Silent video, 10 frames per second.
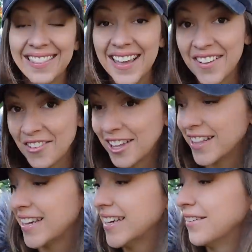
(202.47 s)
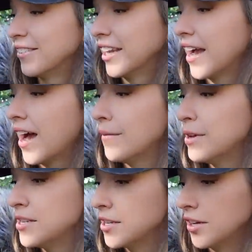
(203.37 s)
And thankfully they didn't really come
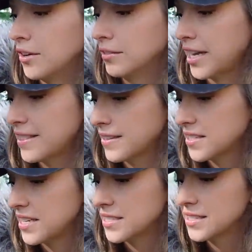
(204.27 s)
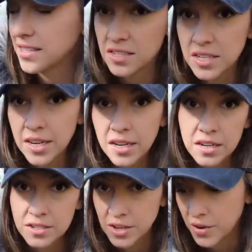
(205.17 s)
until late in the season this
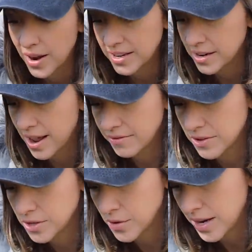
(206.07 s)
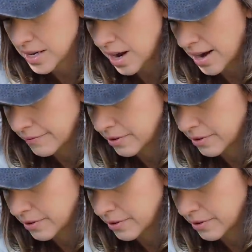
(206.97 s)
year, so I didn't have to do any kind of